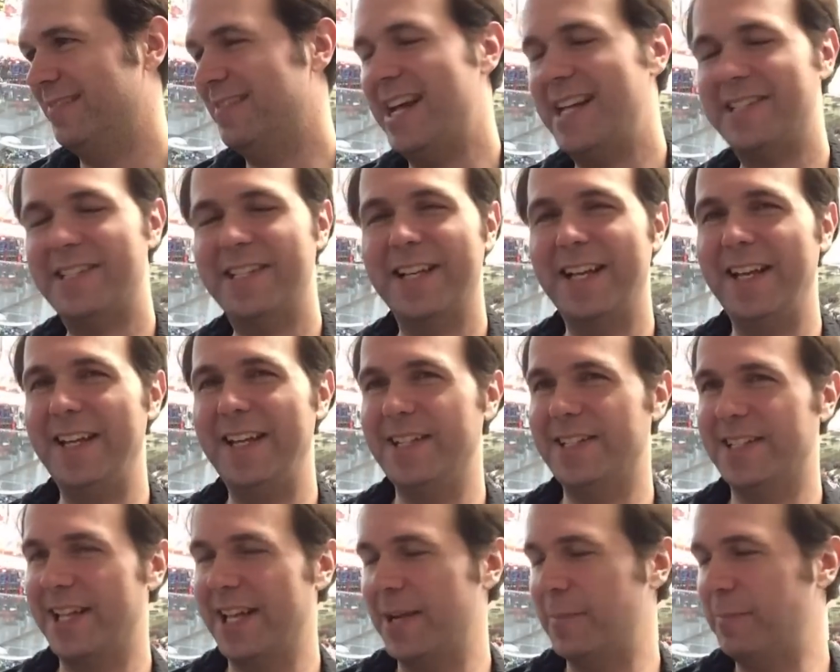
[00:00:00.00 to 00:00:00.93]
Last thing I
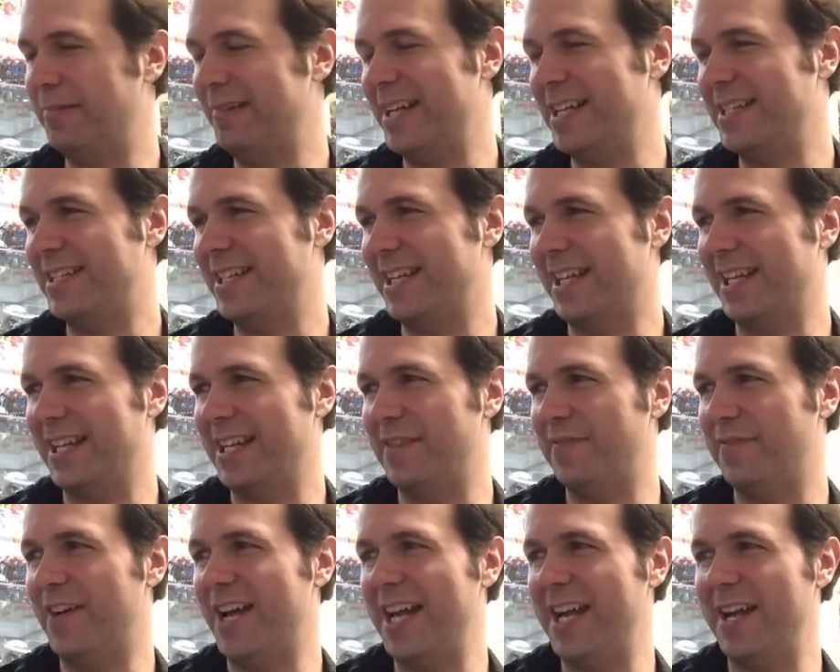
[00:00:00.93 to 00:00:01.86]
need is to get a plane ticket
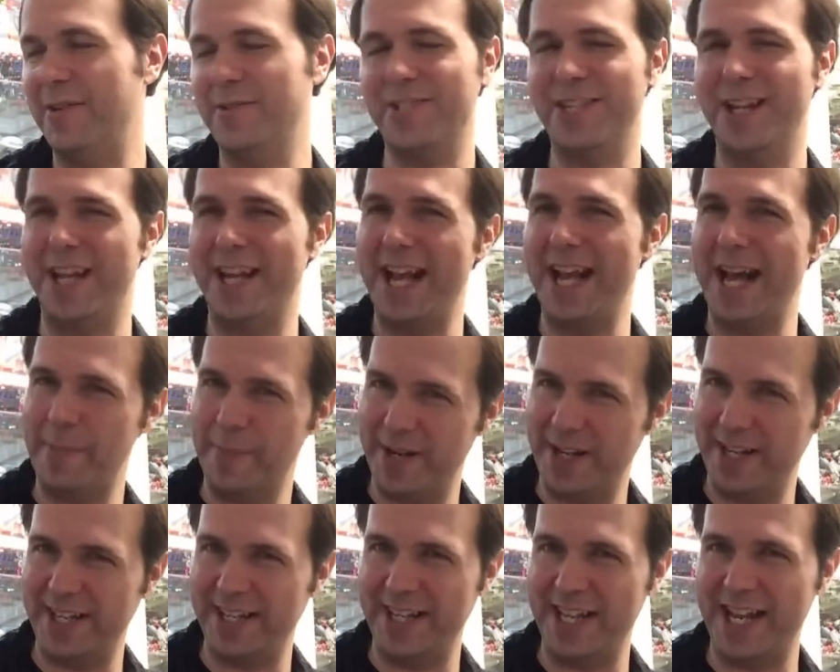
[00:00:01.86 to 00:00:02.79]
and then find out it's not
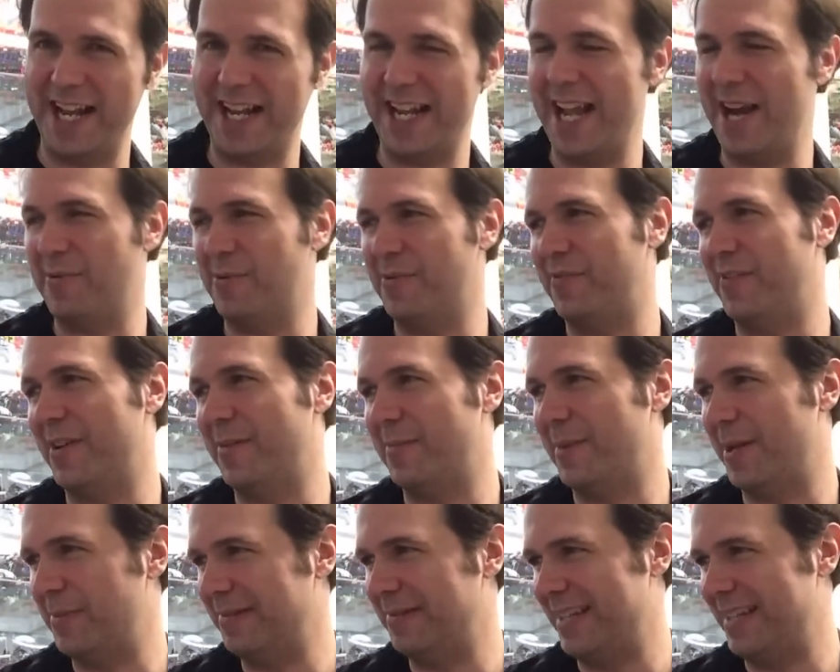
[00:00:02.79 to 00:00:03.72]
happening, and then I can't
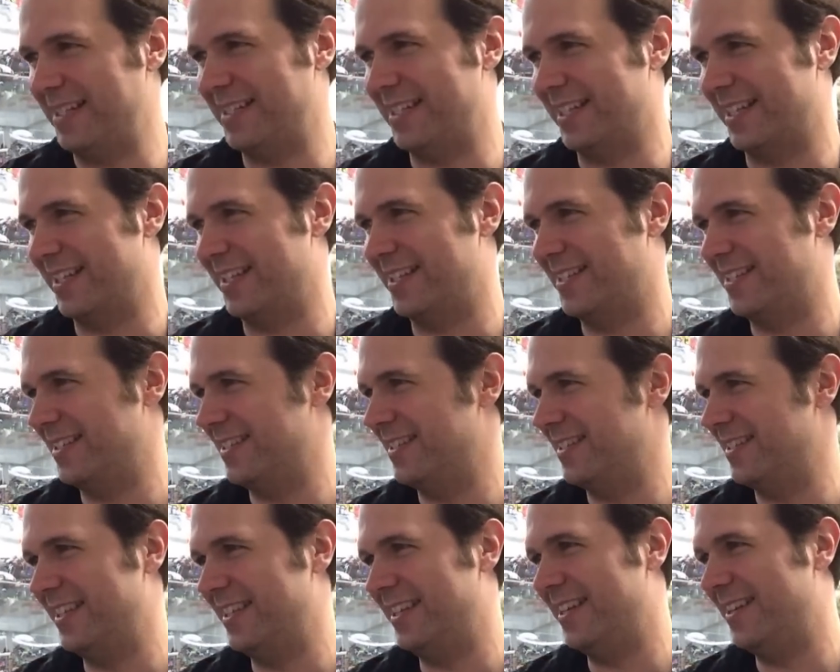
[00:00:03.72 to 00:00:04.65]
refund my plane tickets,
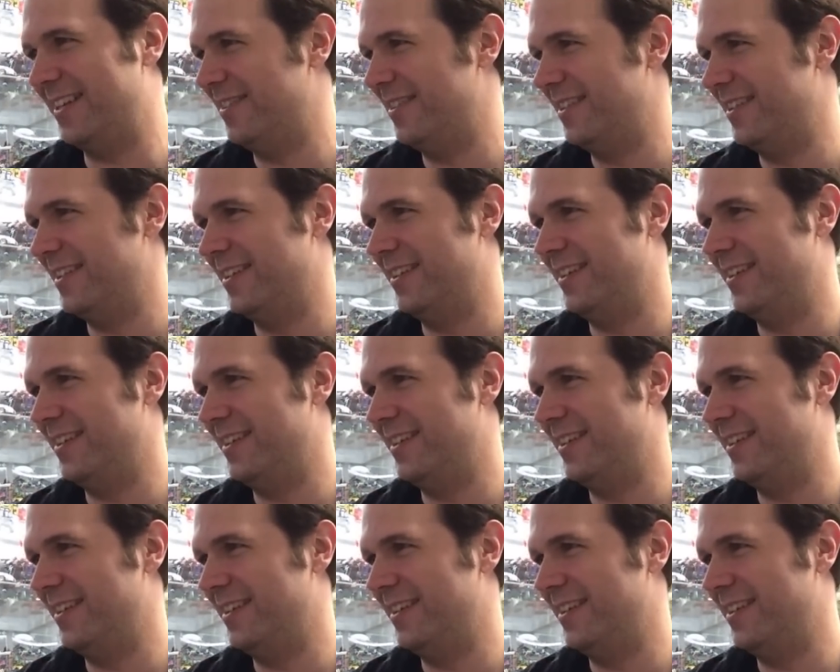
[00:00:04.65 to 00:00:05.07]
you know.